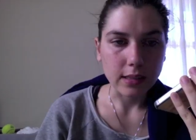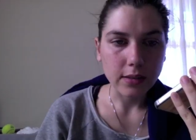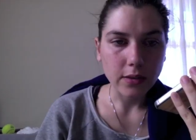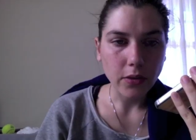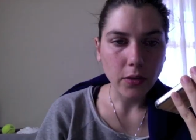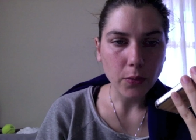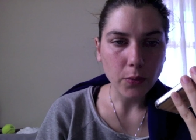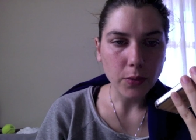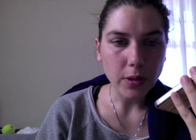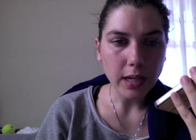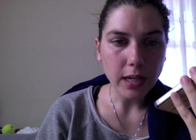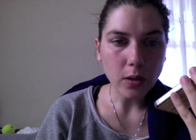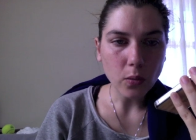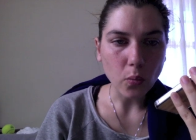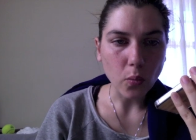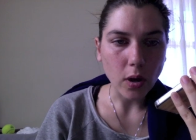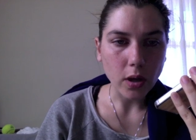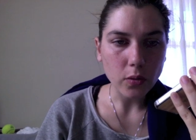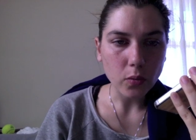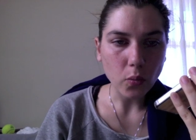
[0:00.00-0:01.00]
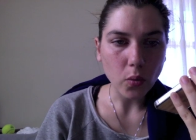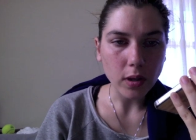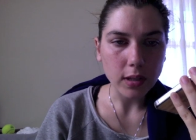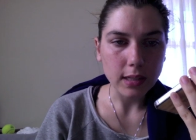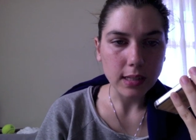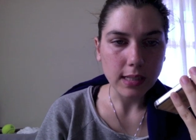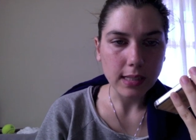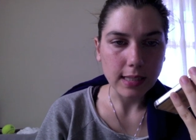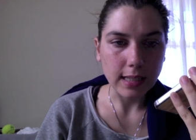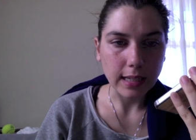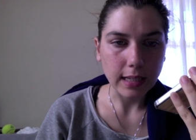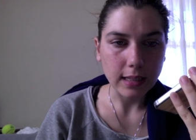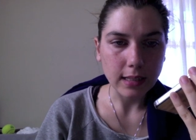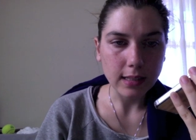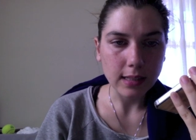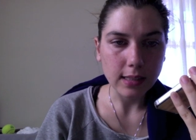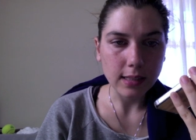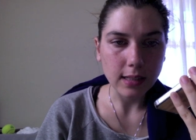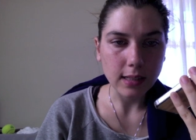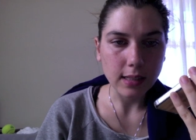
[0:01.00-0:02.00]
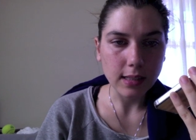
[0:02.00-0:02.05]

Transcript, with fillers: 3116